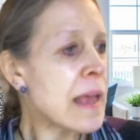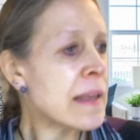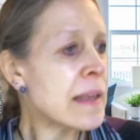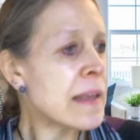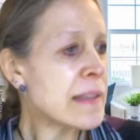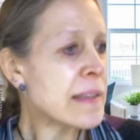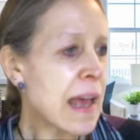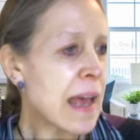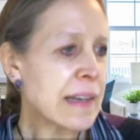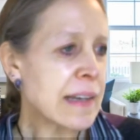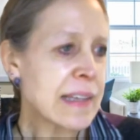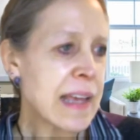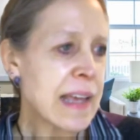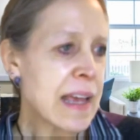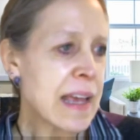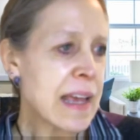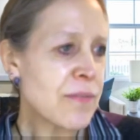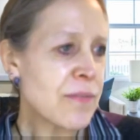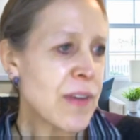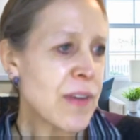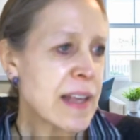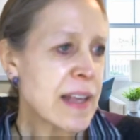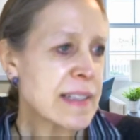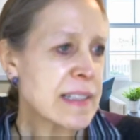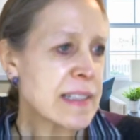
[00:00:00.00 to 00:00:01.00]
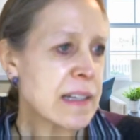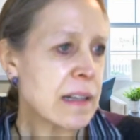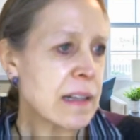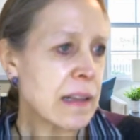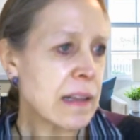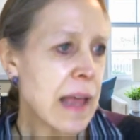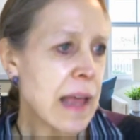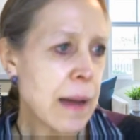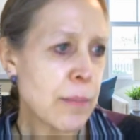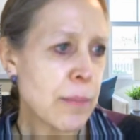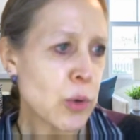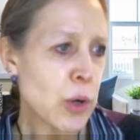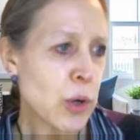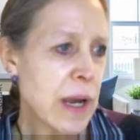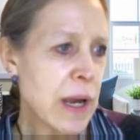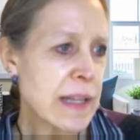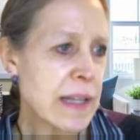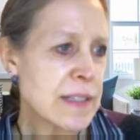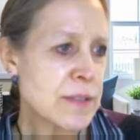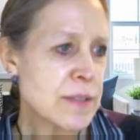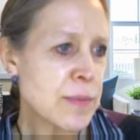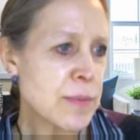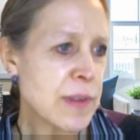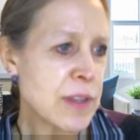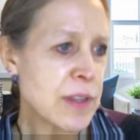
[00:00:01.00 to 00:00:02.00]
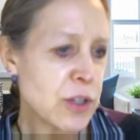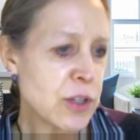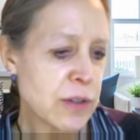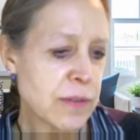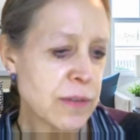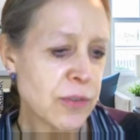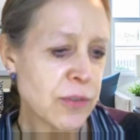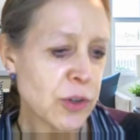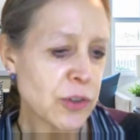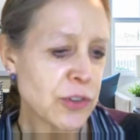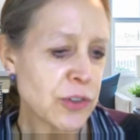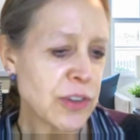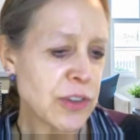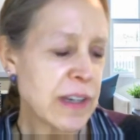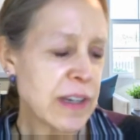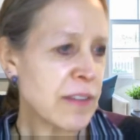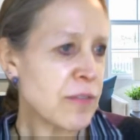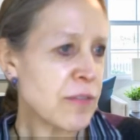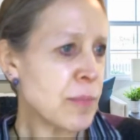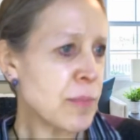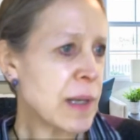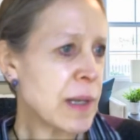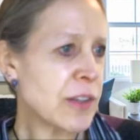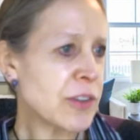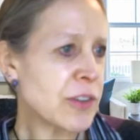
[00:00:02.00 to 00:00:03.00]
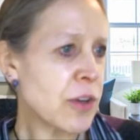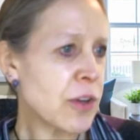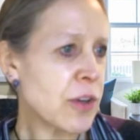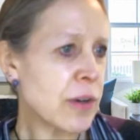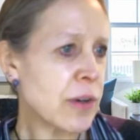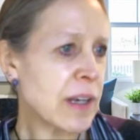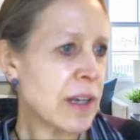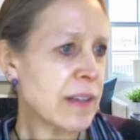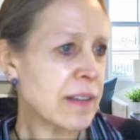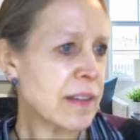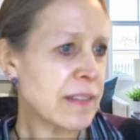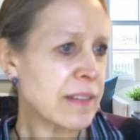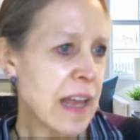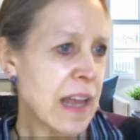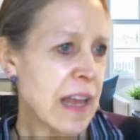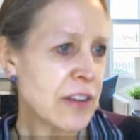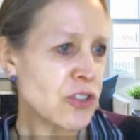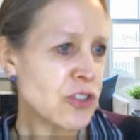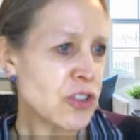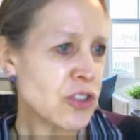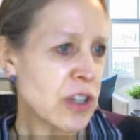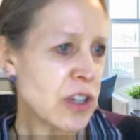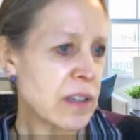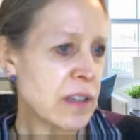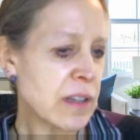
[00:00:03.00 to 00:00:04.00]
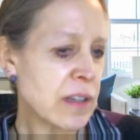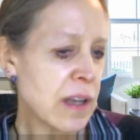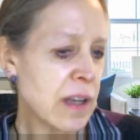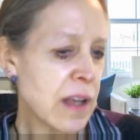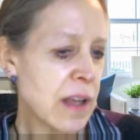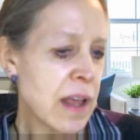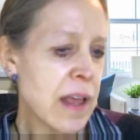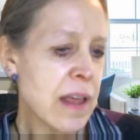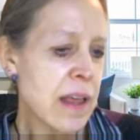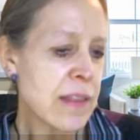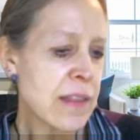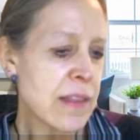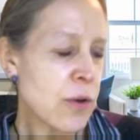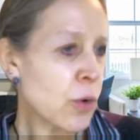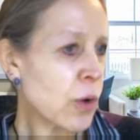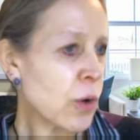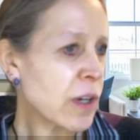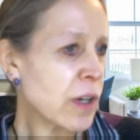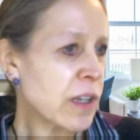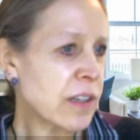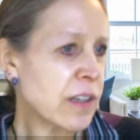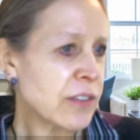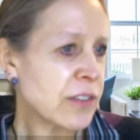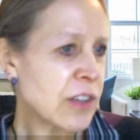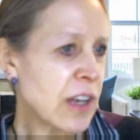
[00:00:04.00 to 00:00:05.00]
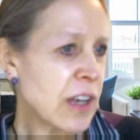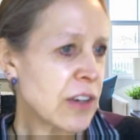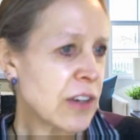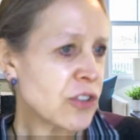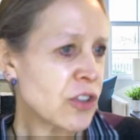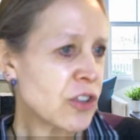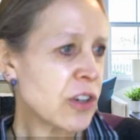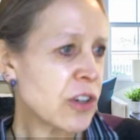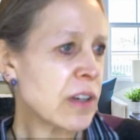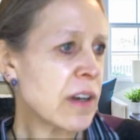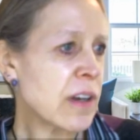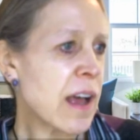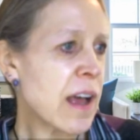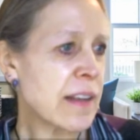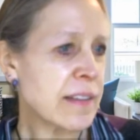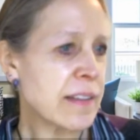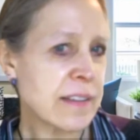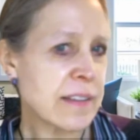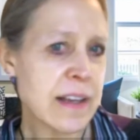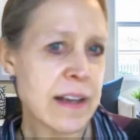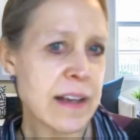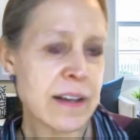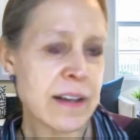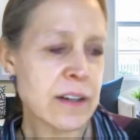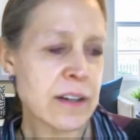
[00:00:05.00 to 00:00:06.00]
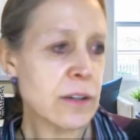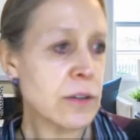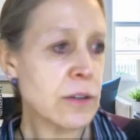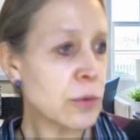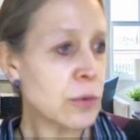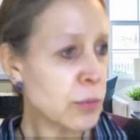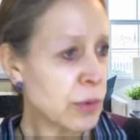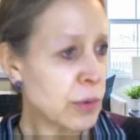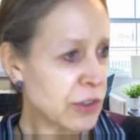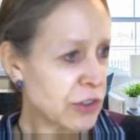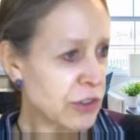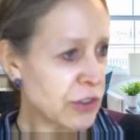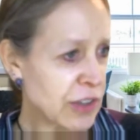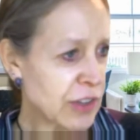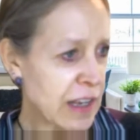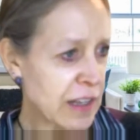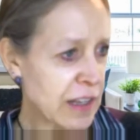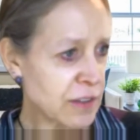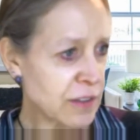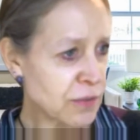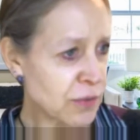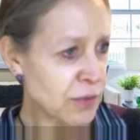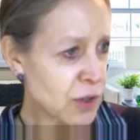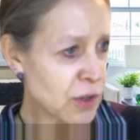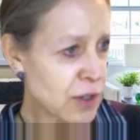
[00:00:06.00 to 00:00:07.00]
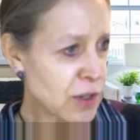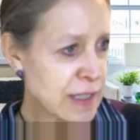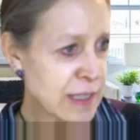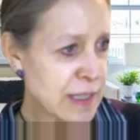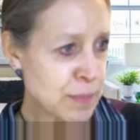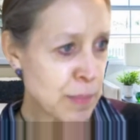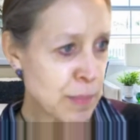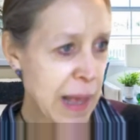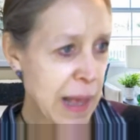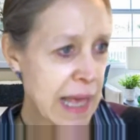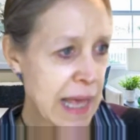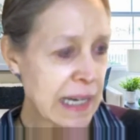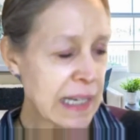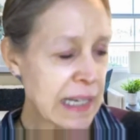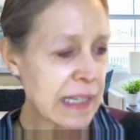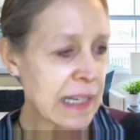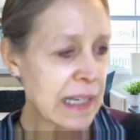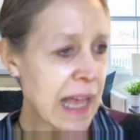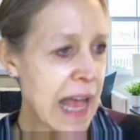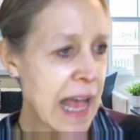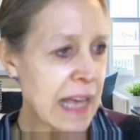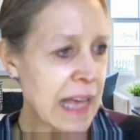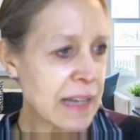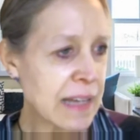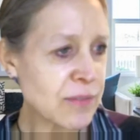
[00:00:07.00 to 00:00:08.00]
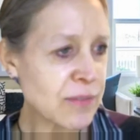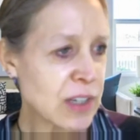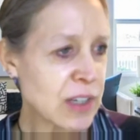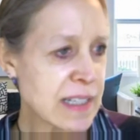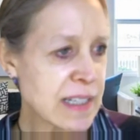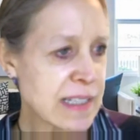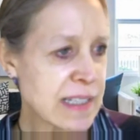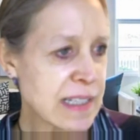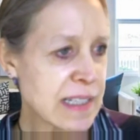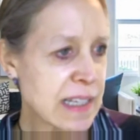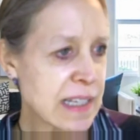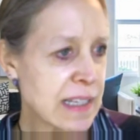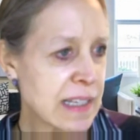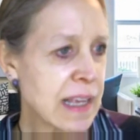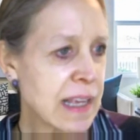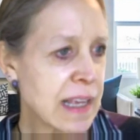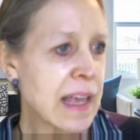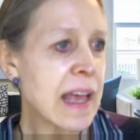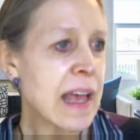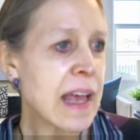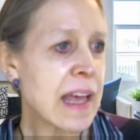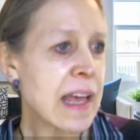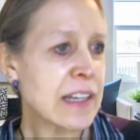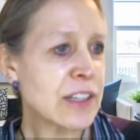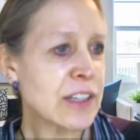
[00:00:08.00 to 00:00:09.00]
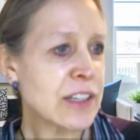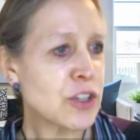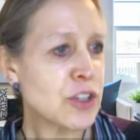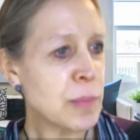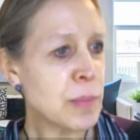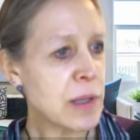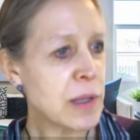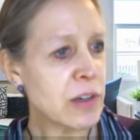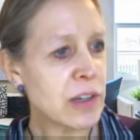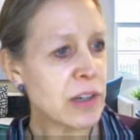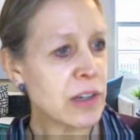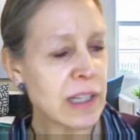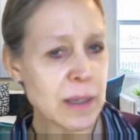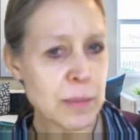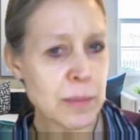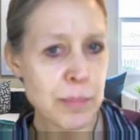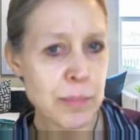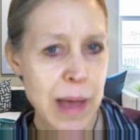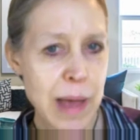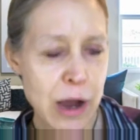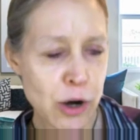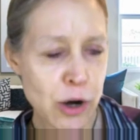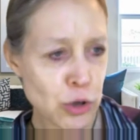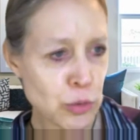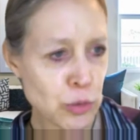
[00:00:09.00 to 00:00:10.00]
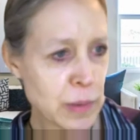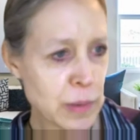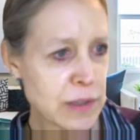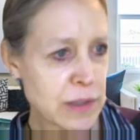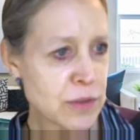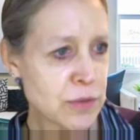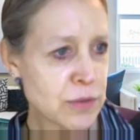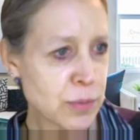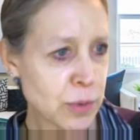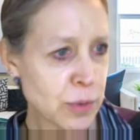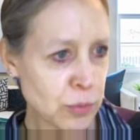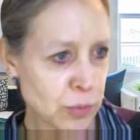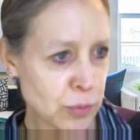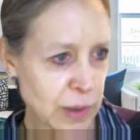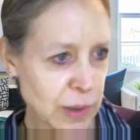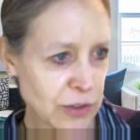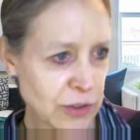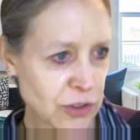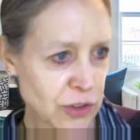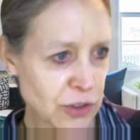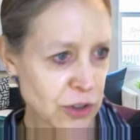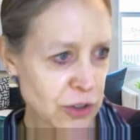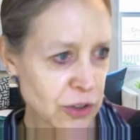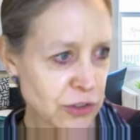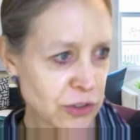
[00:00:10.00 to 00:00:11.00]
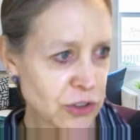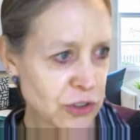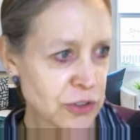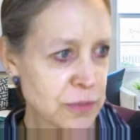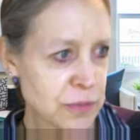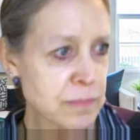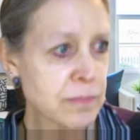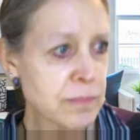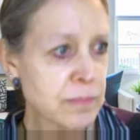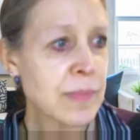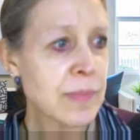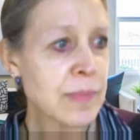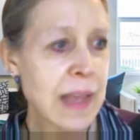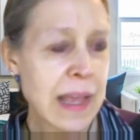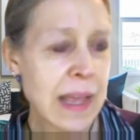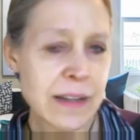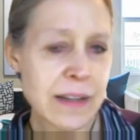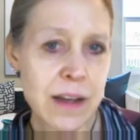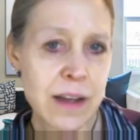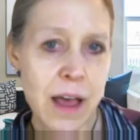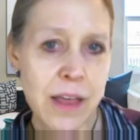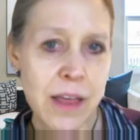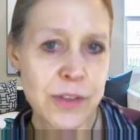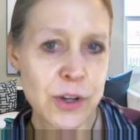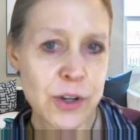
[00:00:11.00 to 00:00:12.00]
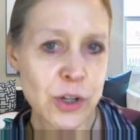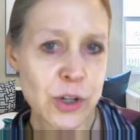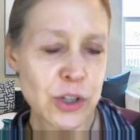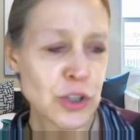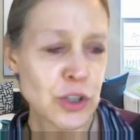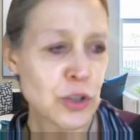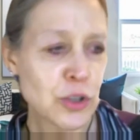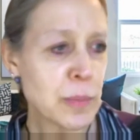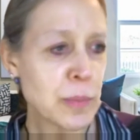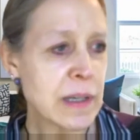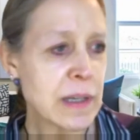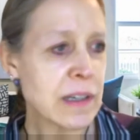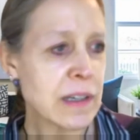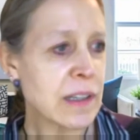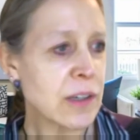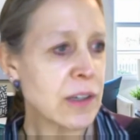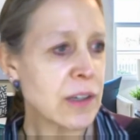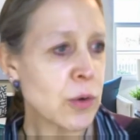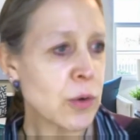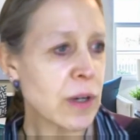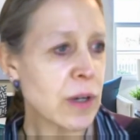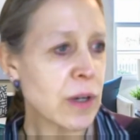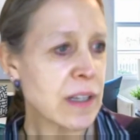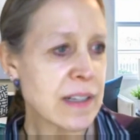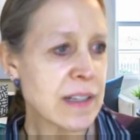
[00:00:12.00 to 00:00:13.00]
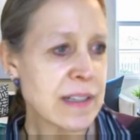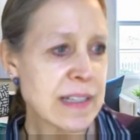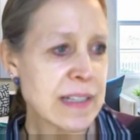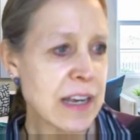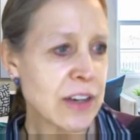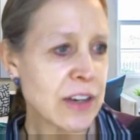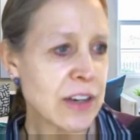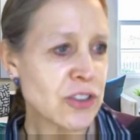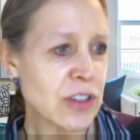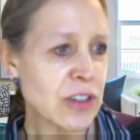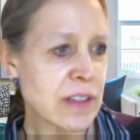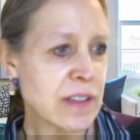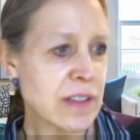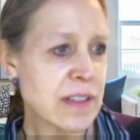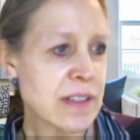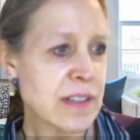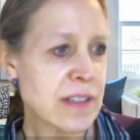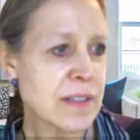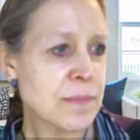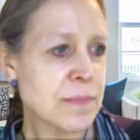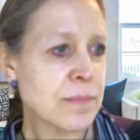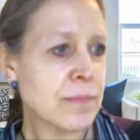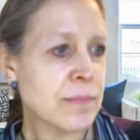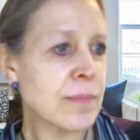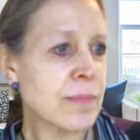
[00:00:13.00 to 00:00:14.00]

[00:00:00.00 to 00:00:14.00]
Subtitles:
10KFS collaborates with the University of Minnesota Extension, the organization HACER, which stands for Hispanic Advocacy and Community Empowerment Through Research, and other community organizations.